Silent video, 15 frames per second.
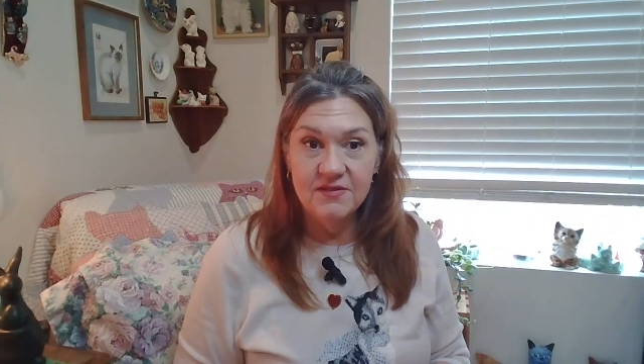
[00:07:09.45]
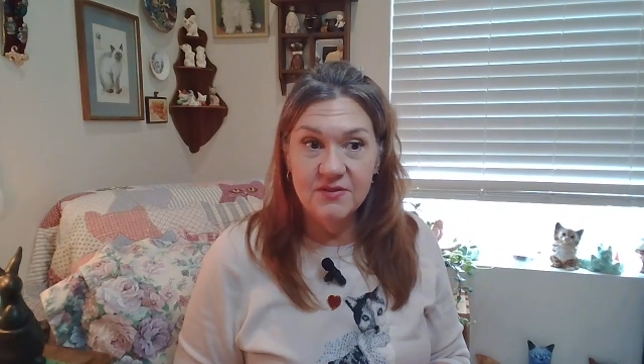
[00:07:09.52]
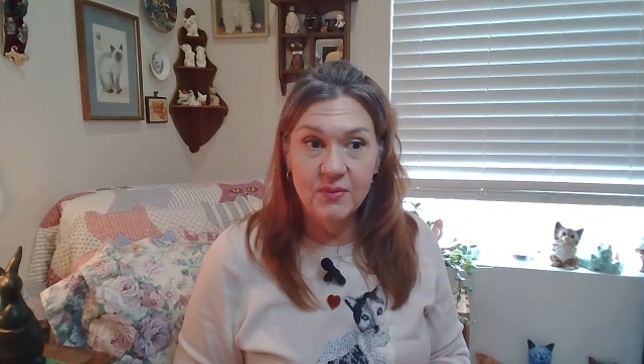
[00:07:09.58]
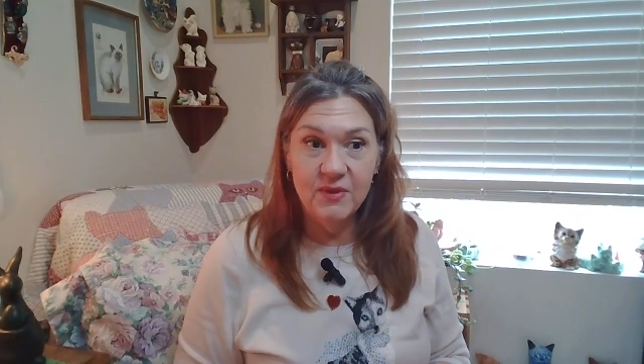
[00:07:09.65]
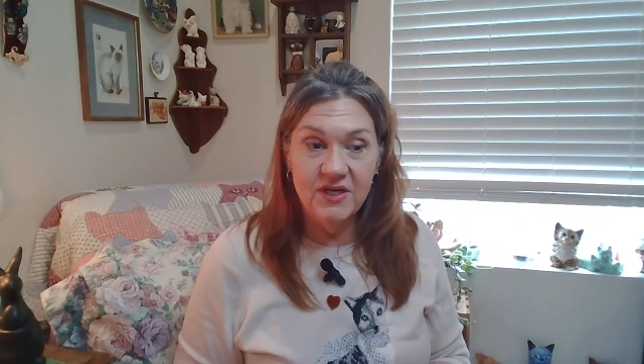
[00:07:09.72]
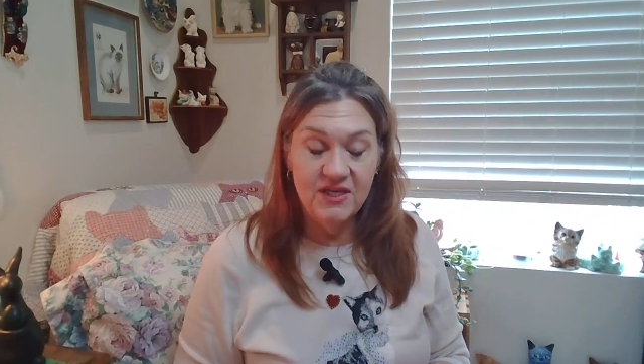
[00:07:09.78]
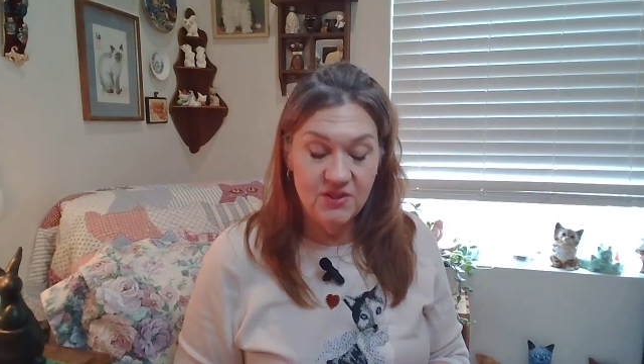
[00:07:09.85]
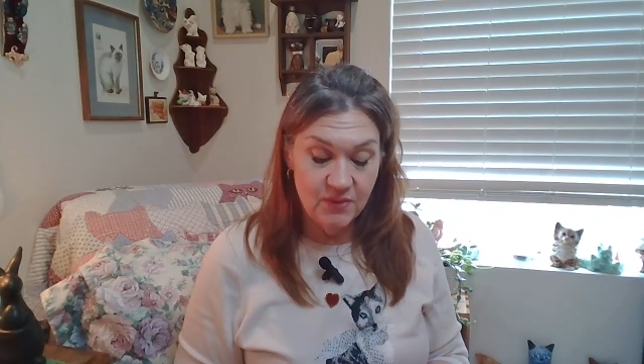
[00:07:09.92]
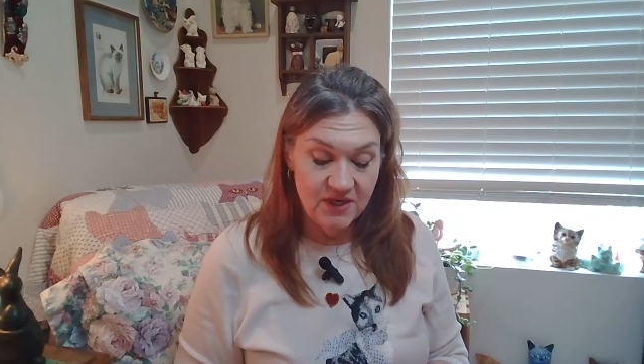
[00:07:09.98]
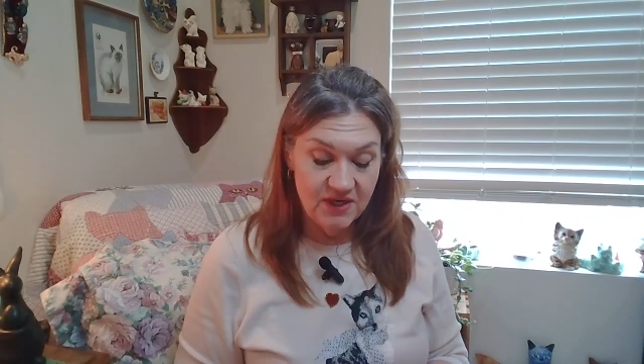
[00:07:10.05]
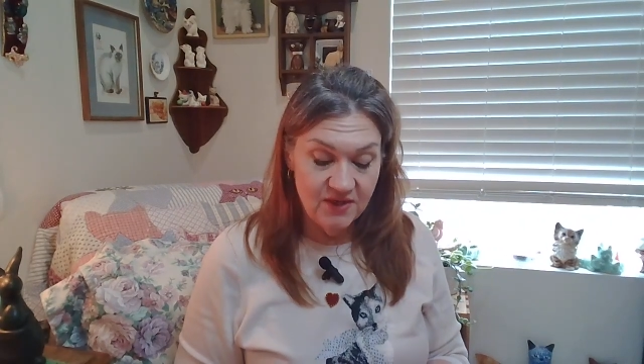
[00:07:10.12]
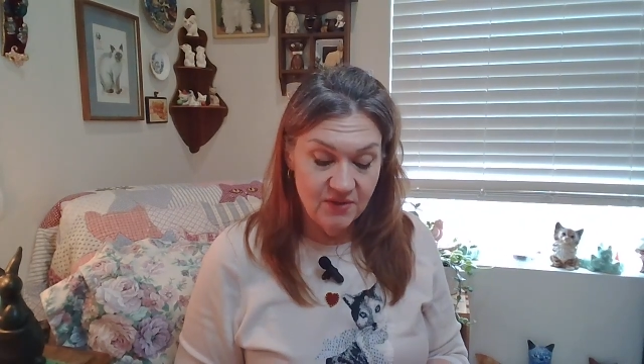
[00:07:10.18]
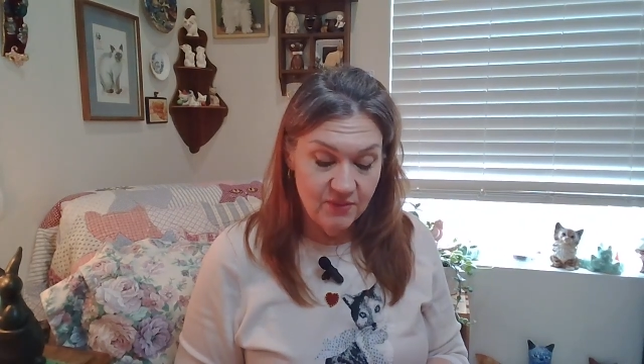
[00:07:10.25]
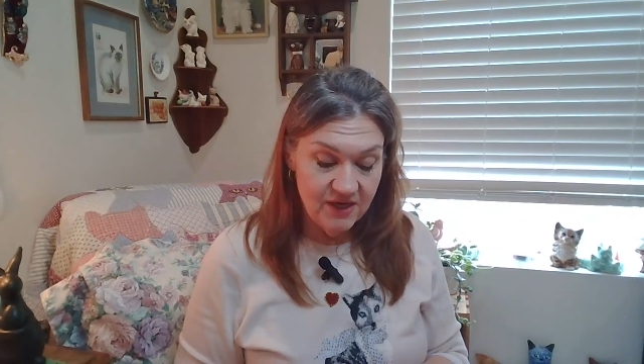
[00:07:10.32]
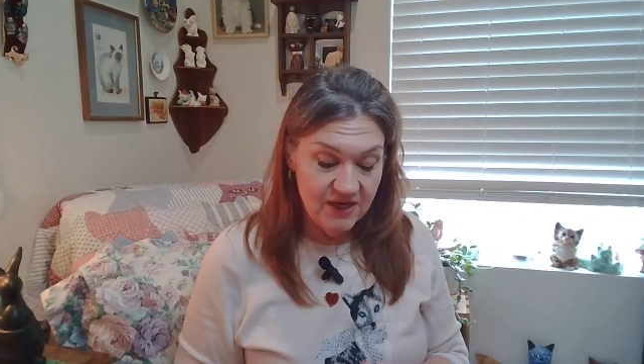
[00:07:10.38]

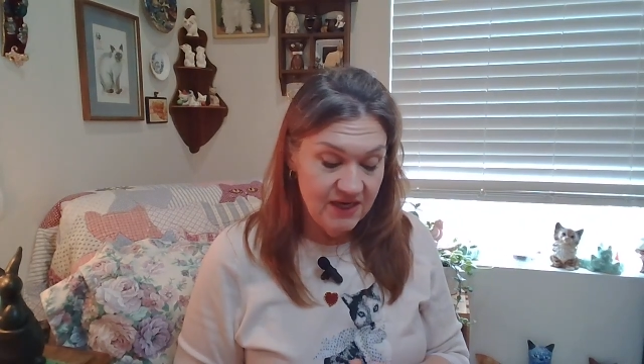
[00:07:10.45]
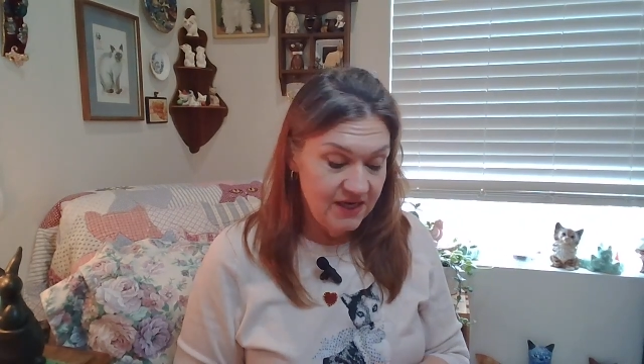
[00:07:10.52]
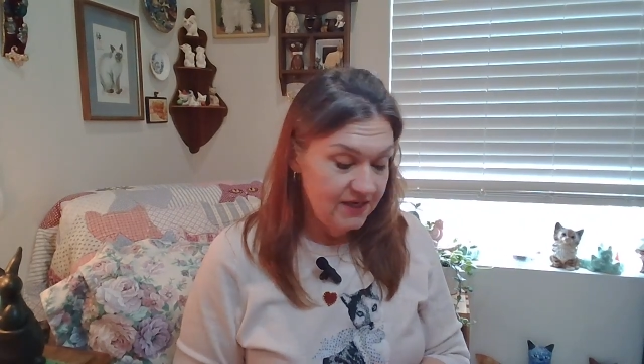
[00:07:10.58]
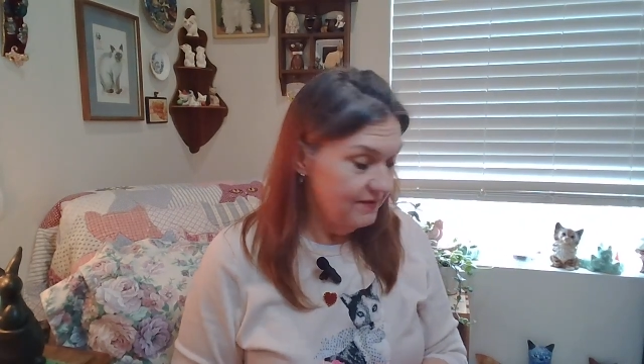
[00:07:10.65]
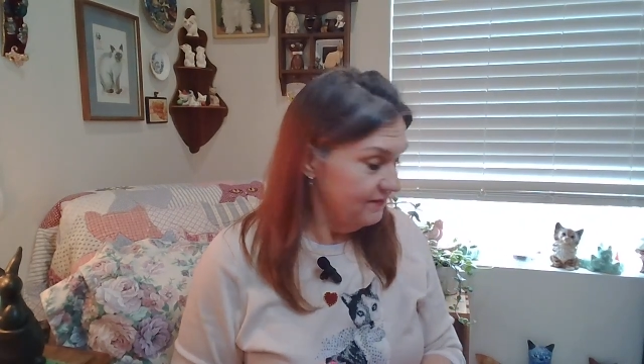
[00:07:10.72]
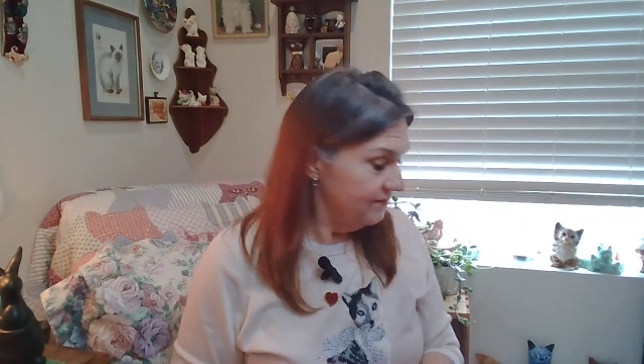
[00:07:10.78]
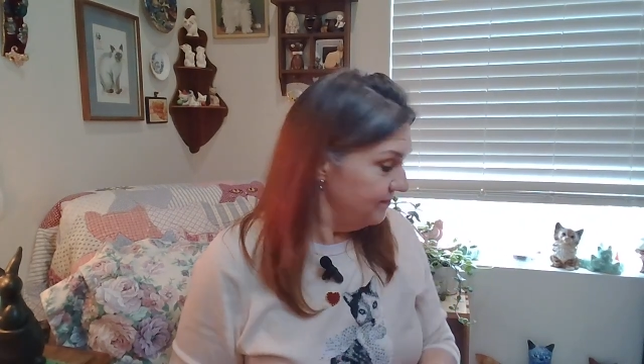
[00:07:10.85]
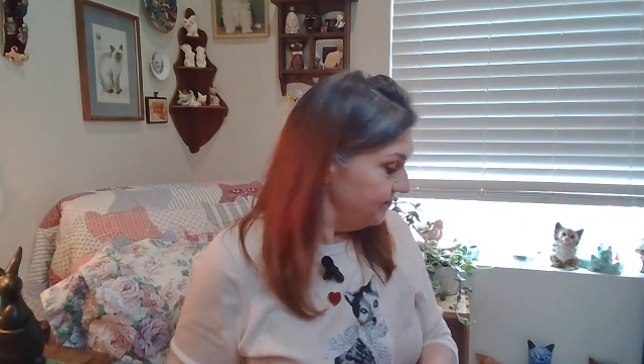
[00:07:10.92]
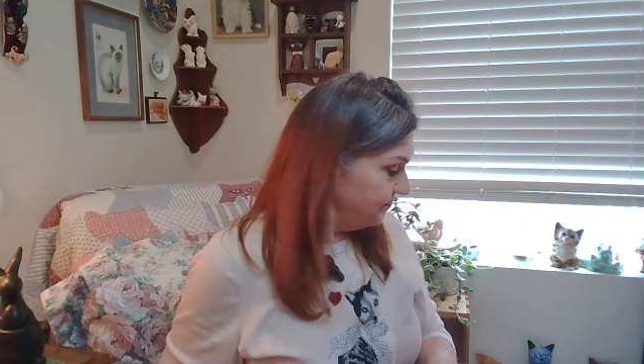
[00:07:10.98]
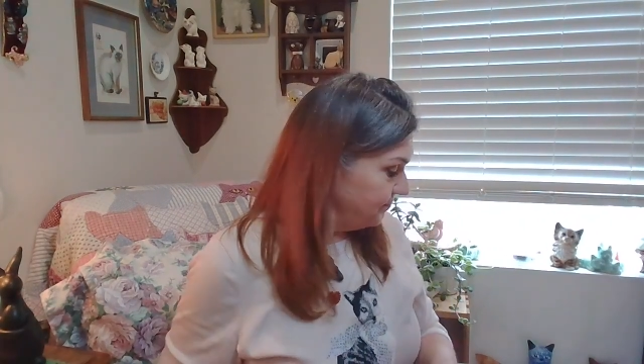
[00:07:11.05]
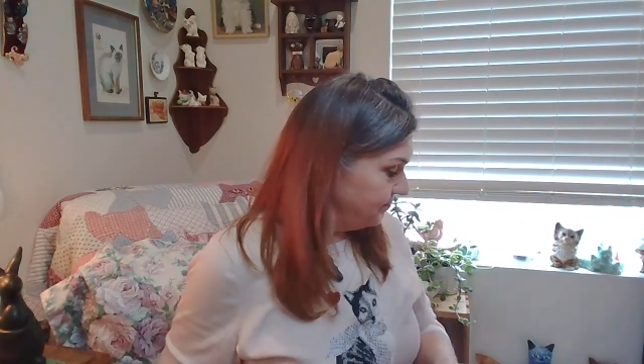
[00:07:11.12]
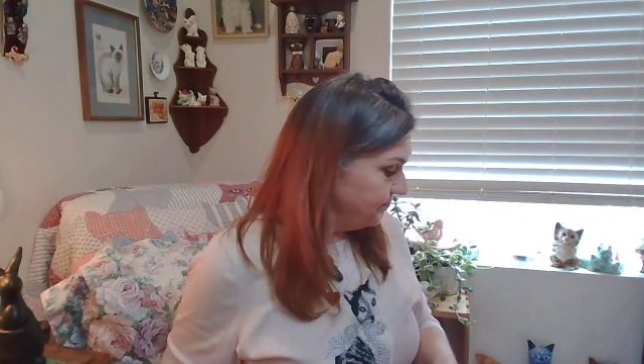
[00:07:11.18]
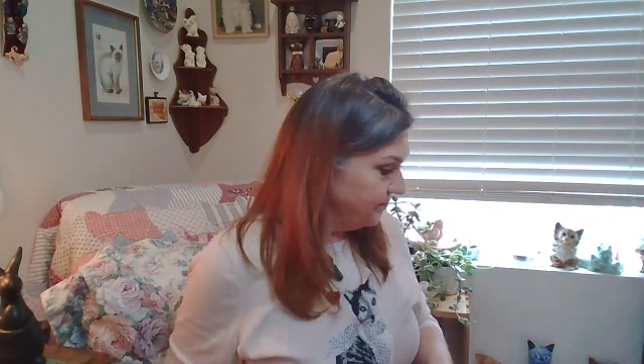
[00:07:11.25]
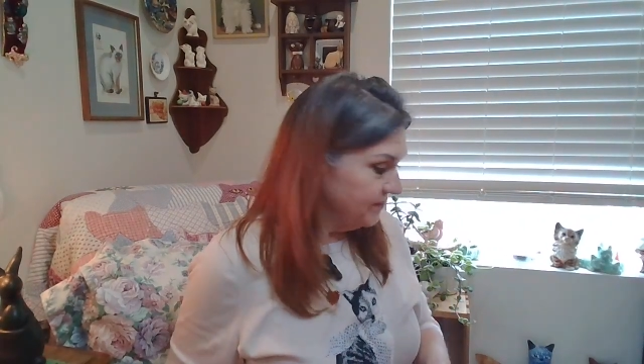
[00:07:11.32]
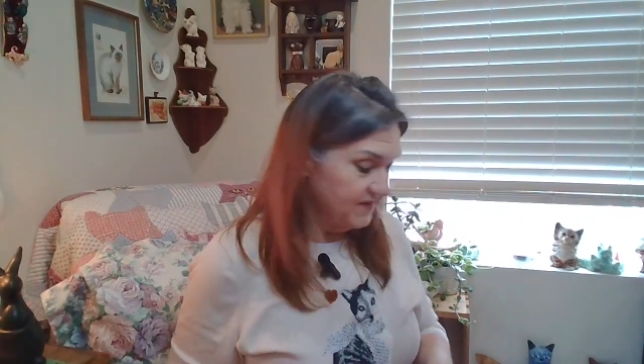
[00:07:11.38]
2023.
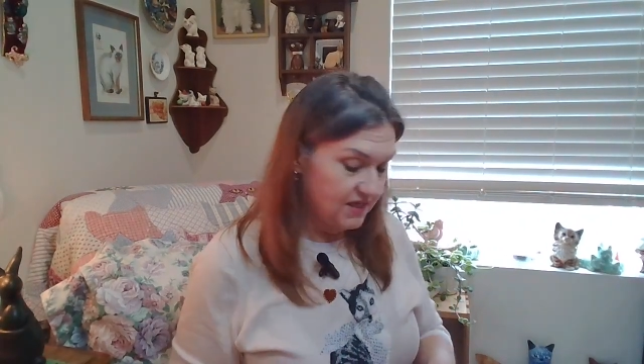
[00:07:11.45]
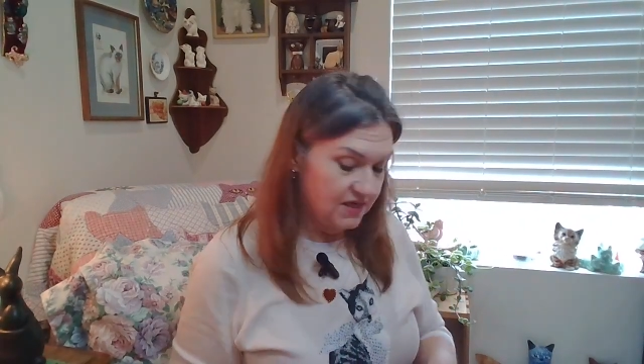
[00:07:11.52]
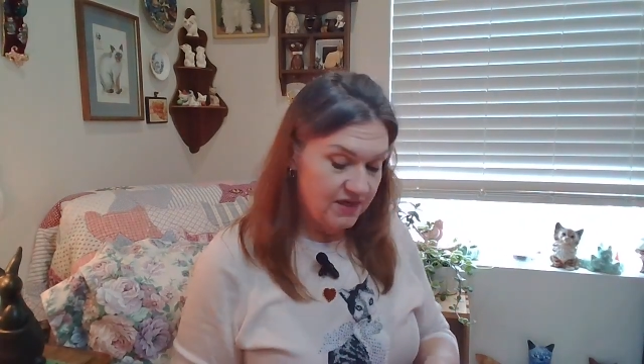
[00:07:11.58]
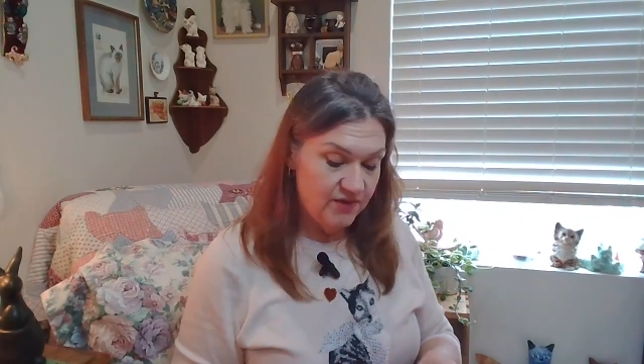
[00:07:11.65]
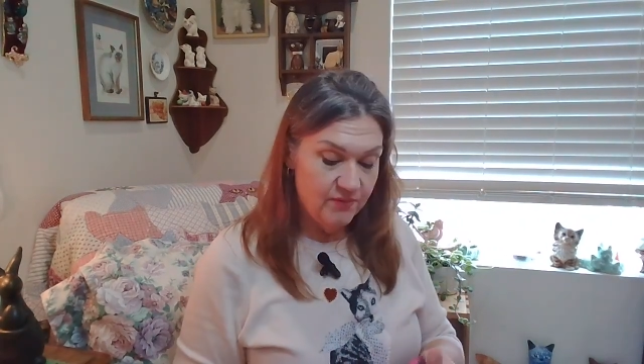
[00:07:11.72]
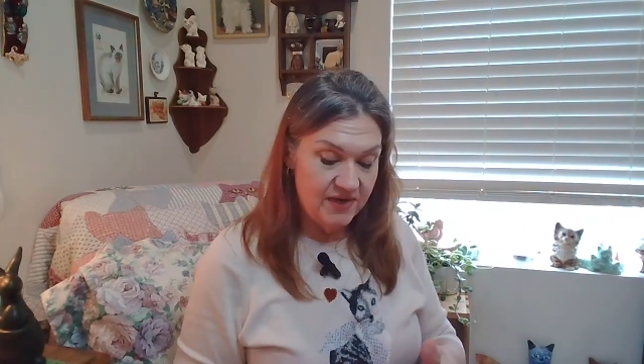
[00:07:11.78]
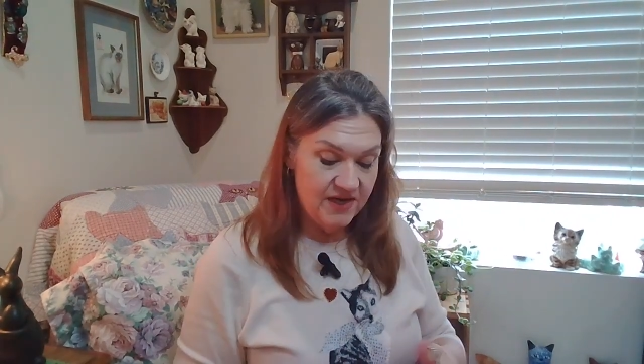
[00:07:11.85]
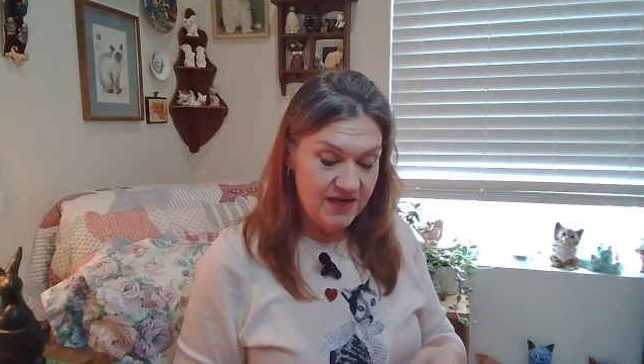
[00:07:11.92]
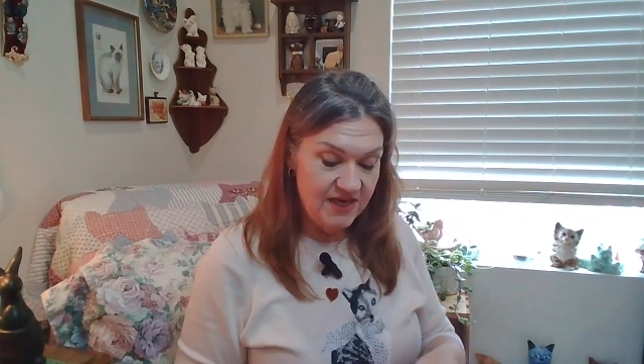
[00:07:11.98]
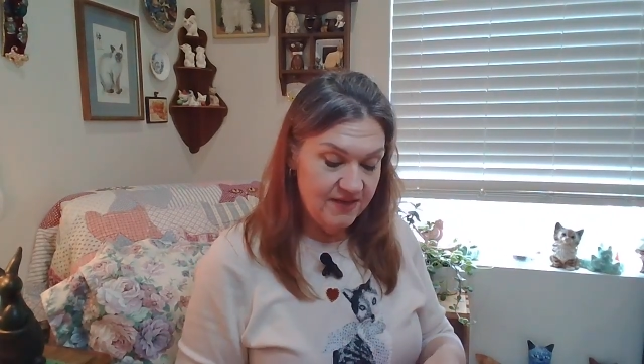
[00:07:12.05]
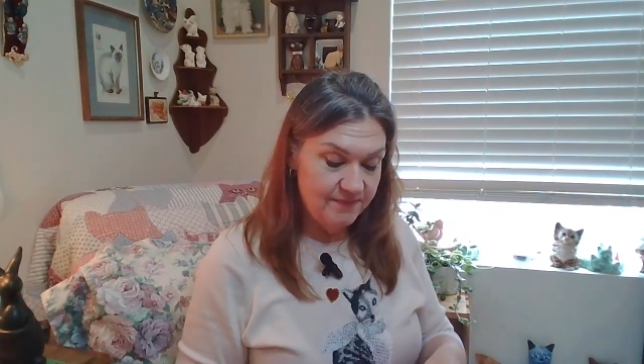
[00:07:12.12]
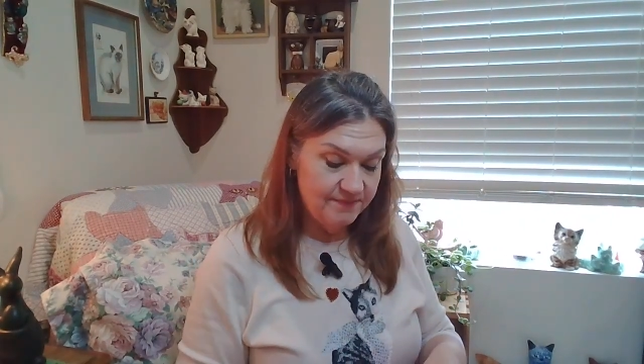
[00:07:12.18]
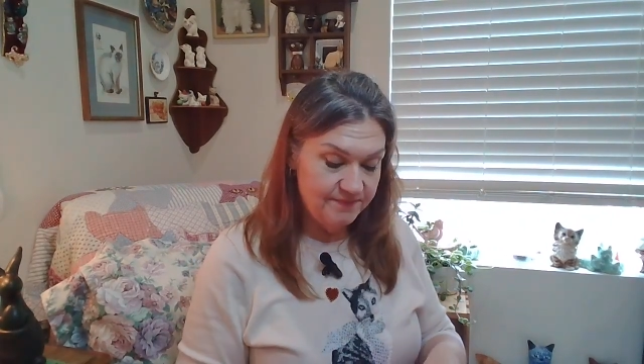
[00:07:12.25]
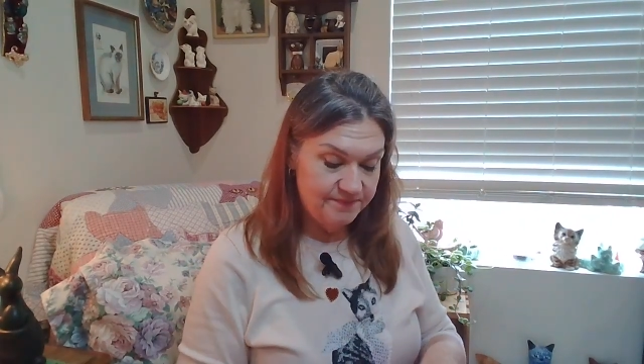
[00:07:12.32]
Are you ready?